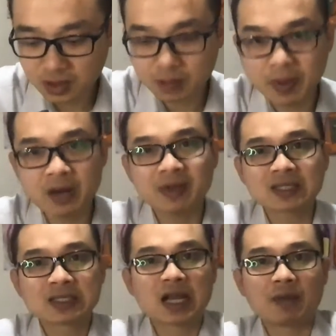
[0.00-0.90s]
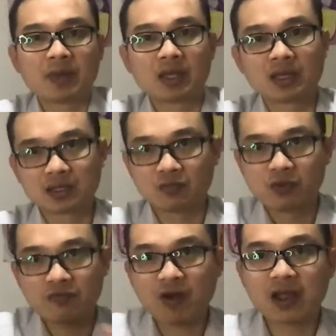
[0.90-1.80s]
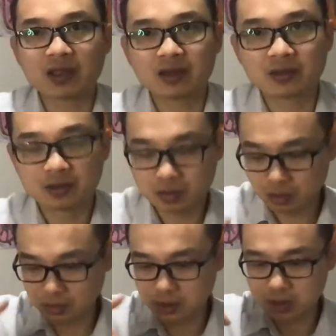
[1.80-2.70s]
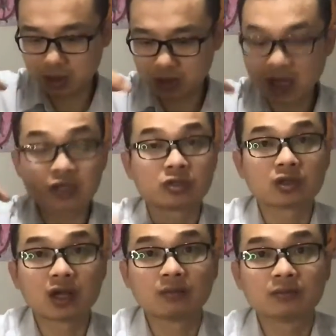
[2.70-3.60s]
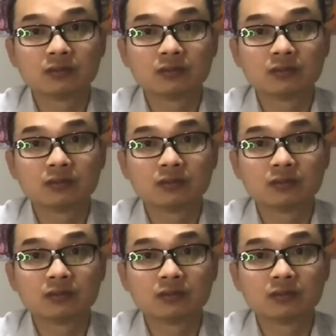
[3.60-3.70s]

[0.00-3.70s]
the belly button cupping is with fire, not the suction cup.